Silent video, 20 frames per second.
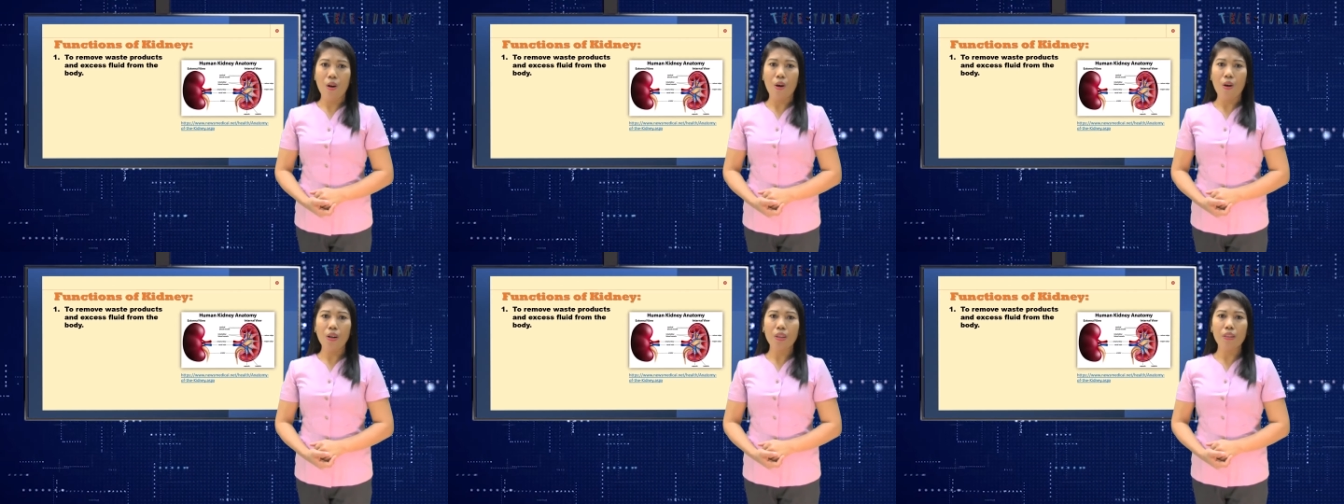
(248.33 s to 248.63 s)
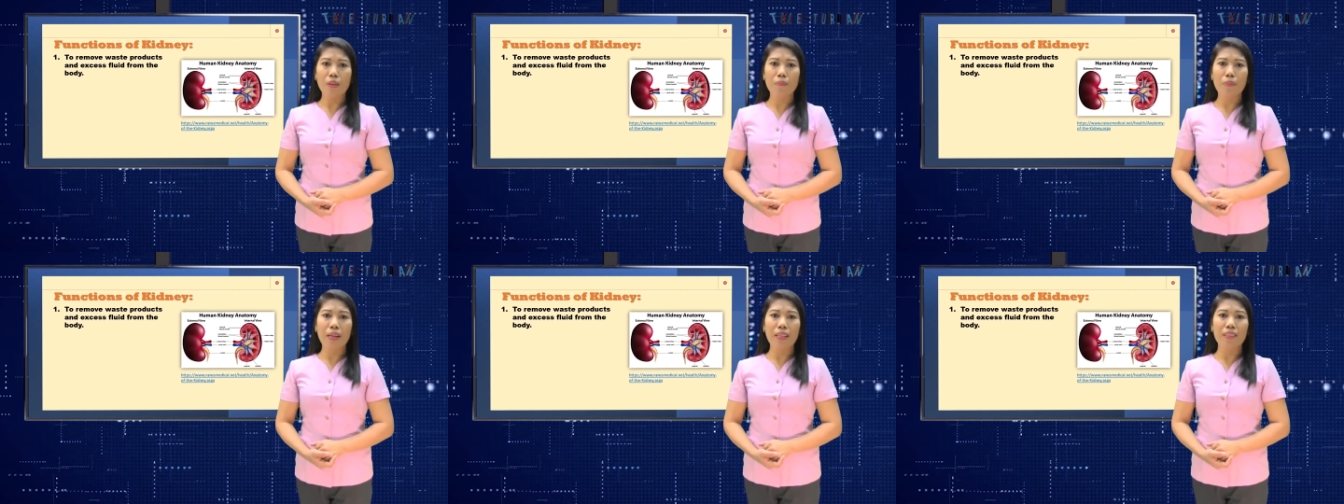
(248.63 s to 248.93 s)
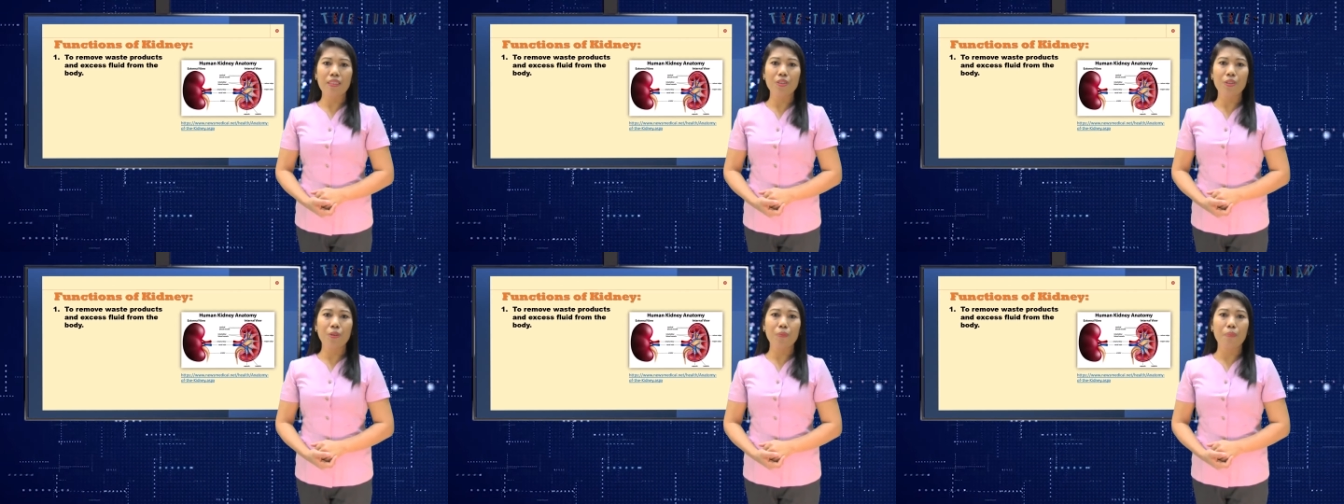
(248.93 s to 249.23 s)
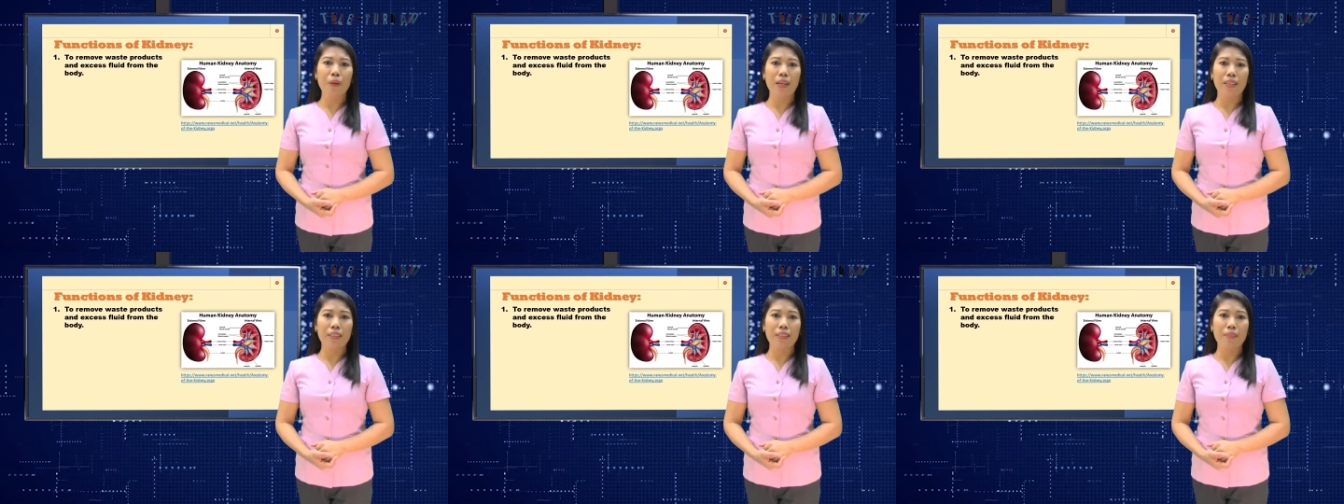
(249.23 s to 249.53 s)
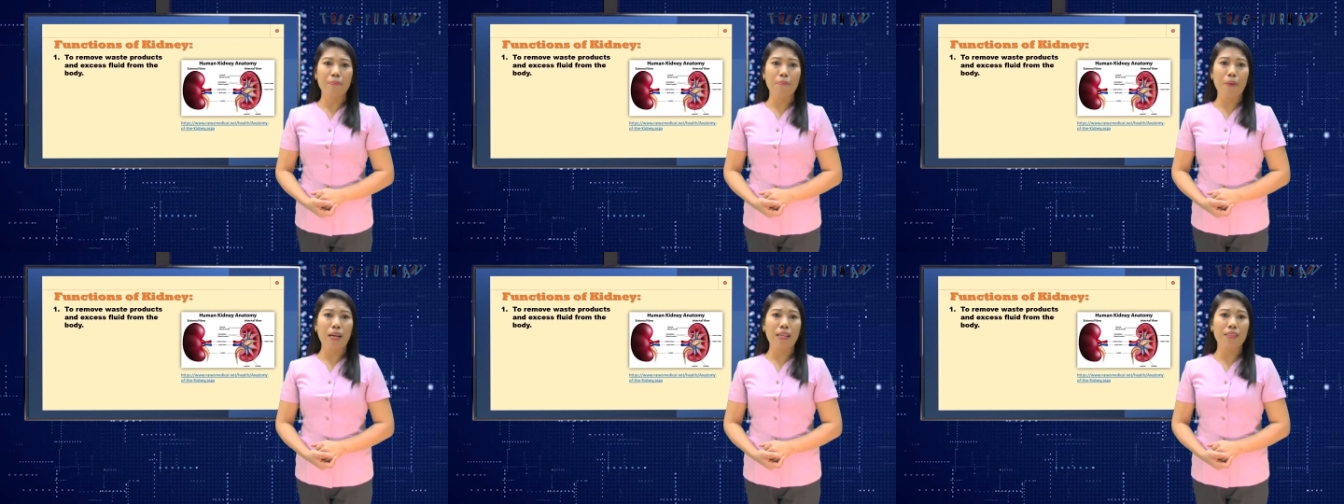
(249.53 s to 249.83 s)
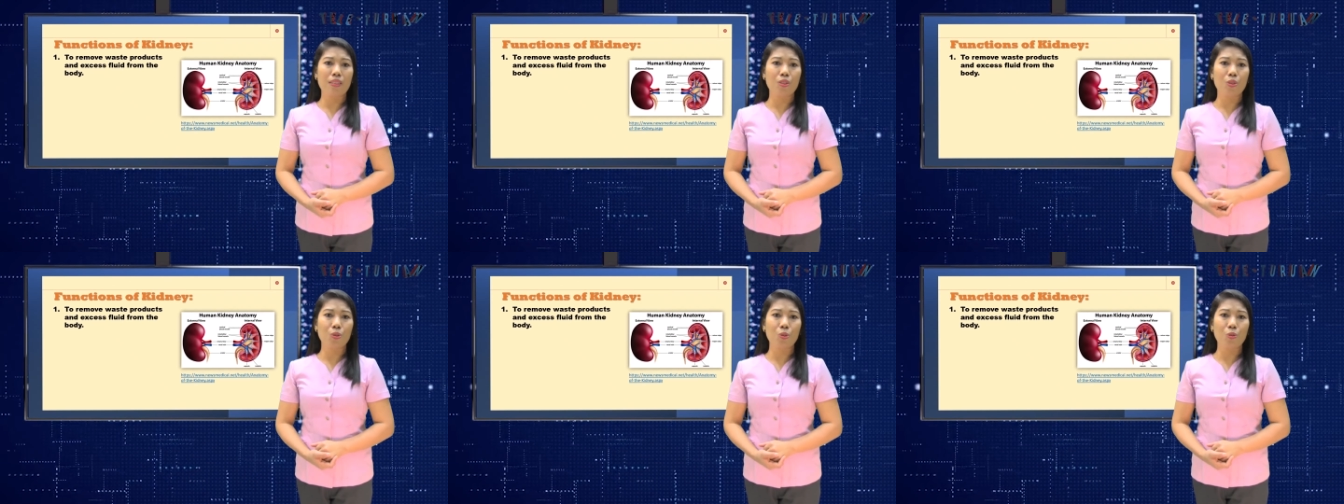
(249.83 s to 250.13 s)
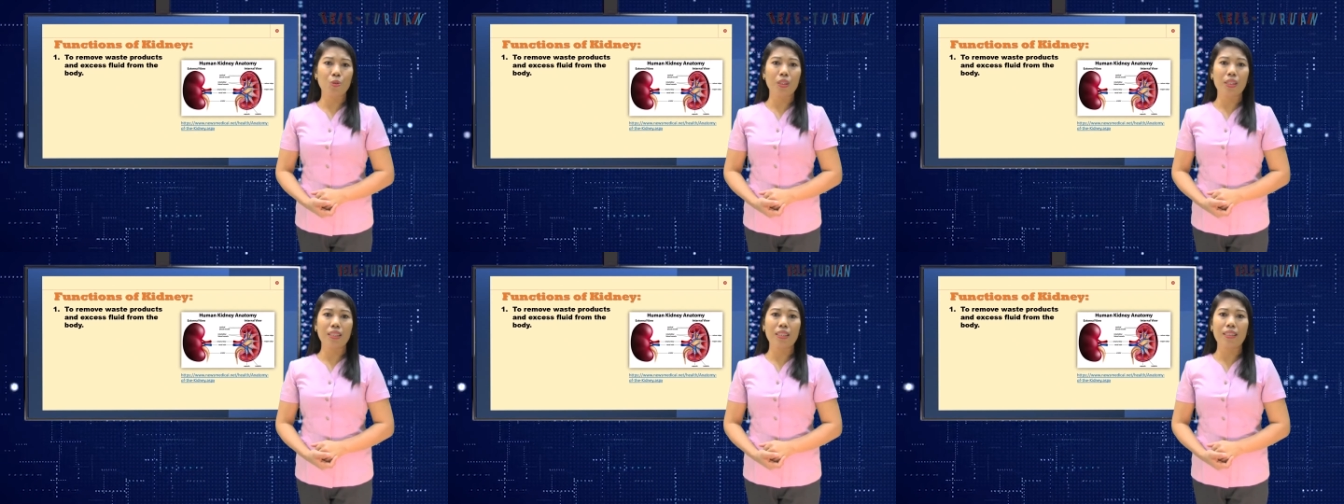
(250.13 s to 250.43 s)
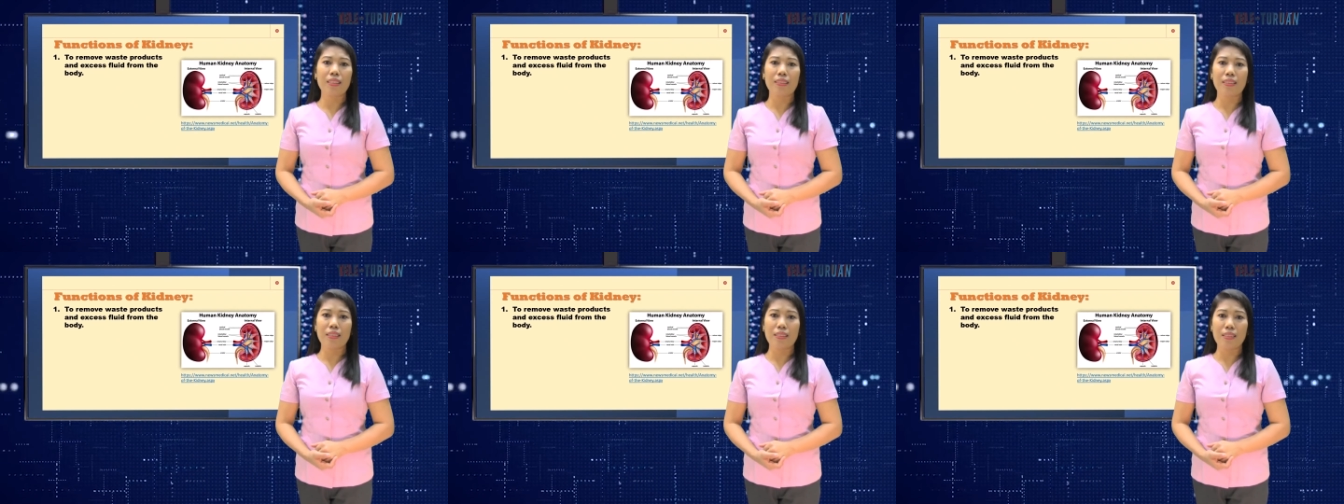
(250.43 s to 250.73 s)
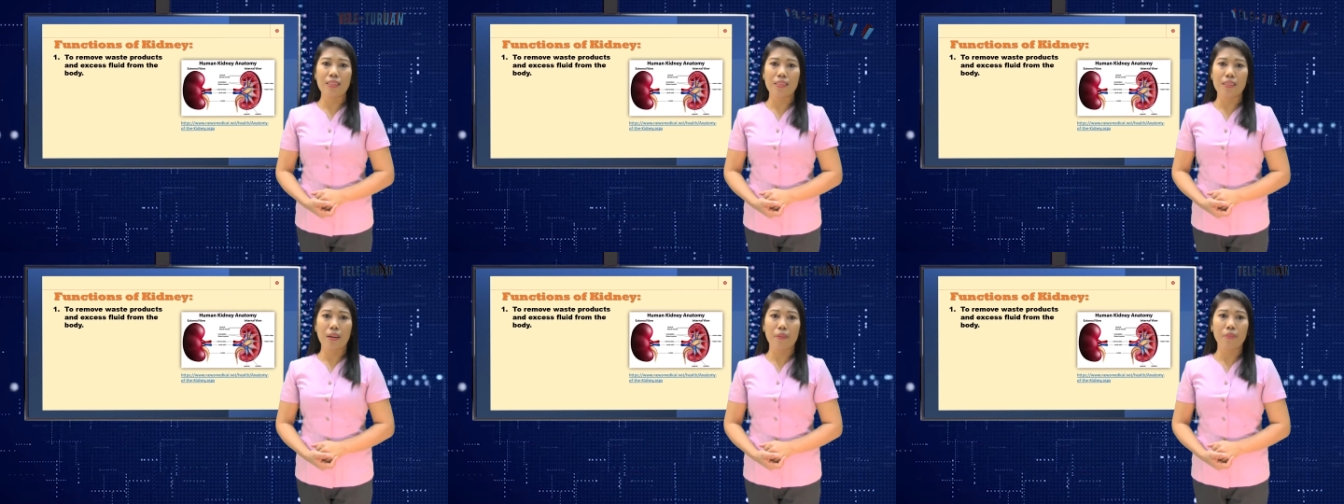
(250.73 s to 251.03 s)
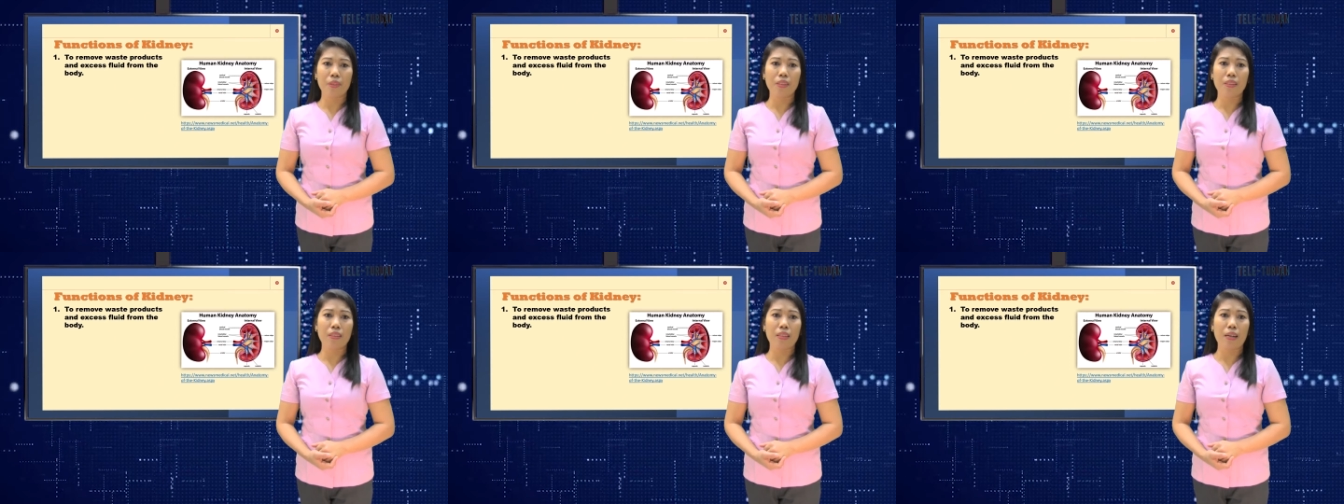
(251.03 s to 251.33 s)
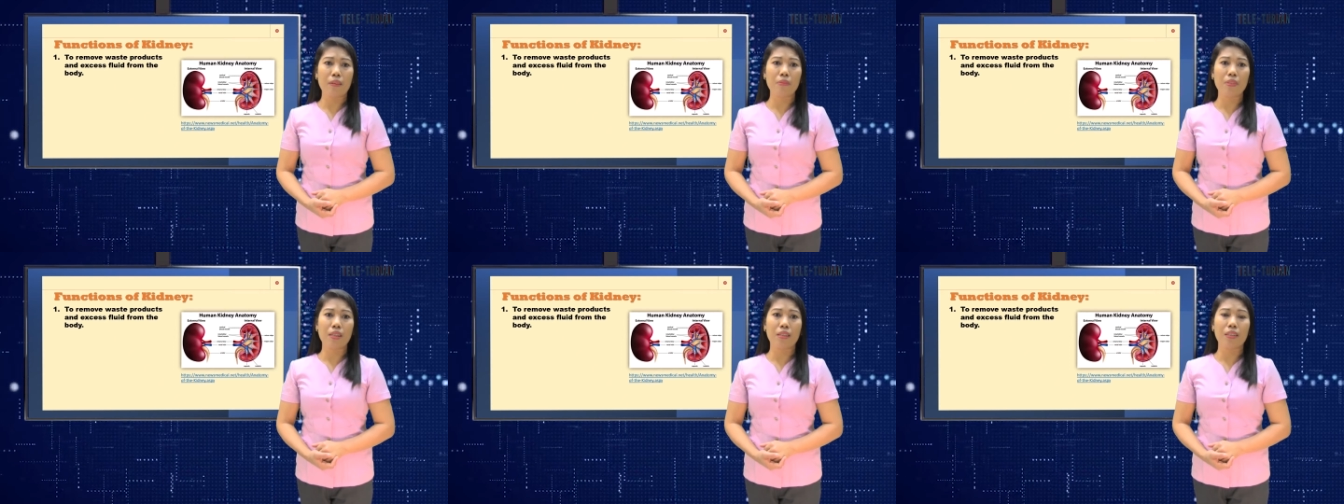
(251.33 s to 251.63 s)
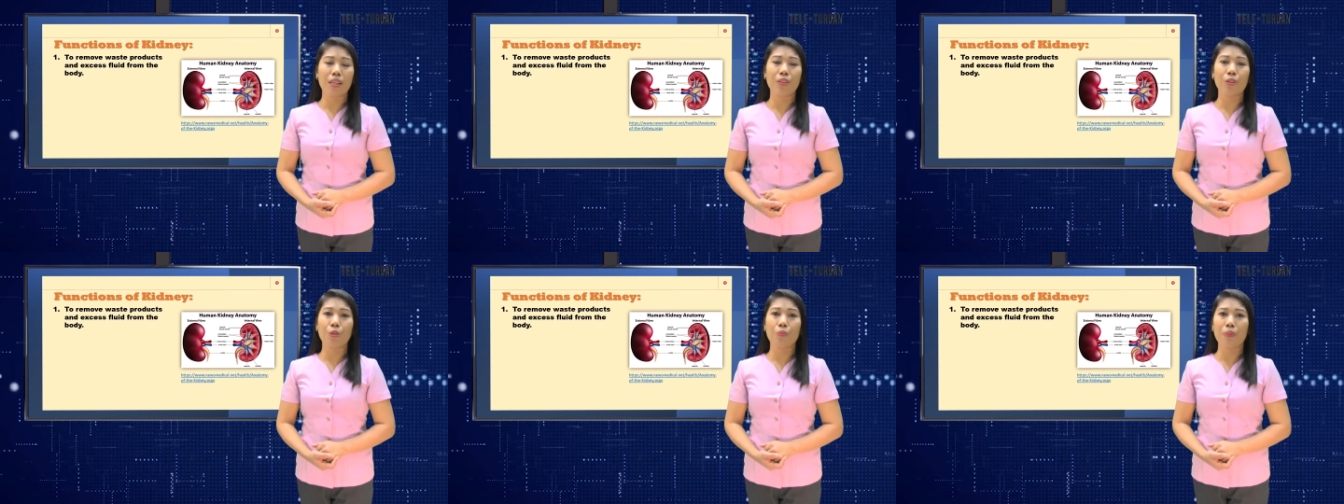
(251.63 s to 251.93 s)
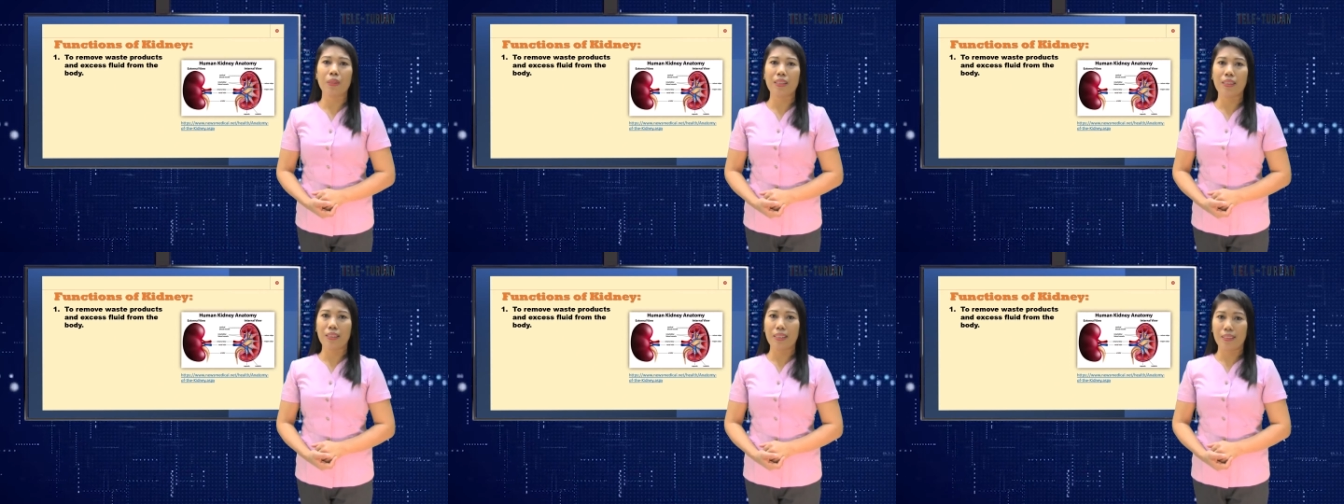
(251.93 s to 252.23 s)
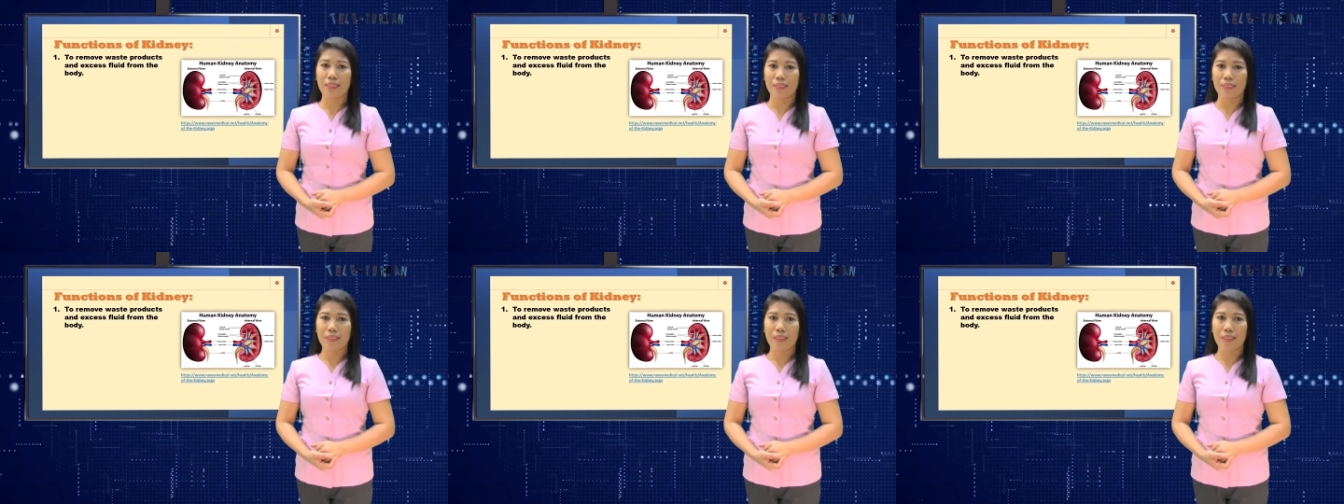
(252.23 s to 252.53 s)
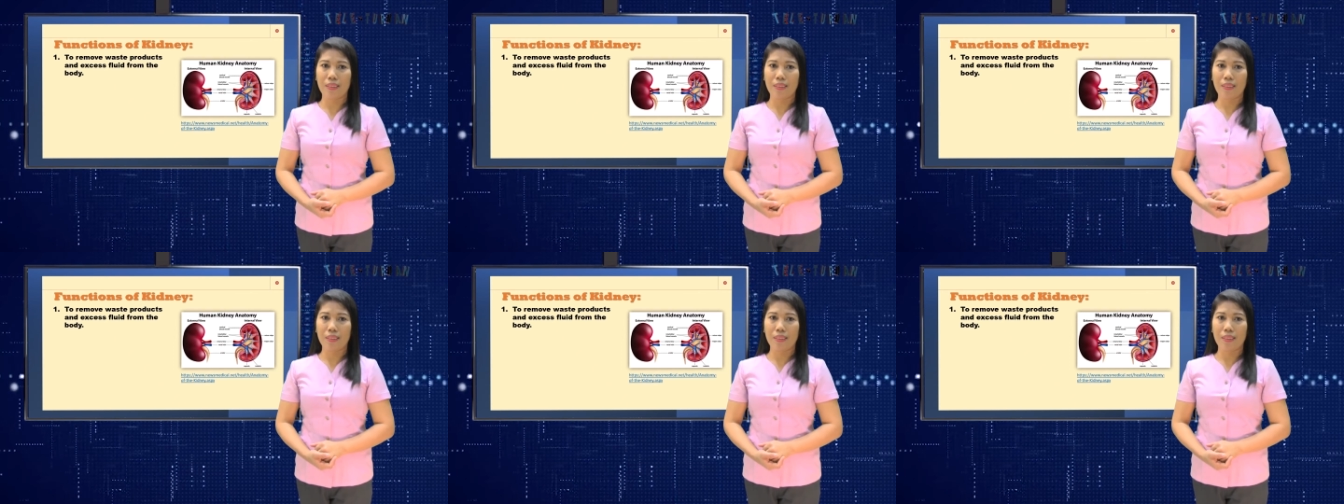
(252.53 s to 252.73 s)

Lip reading: All the blood in your body passes through the kidneys several times a day to be cleaned.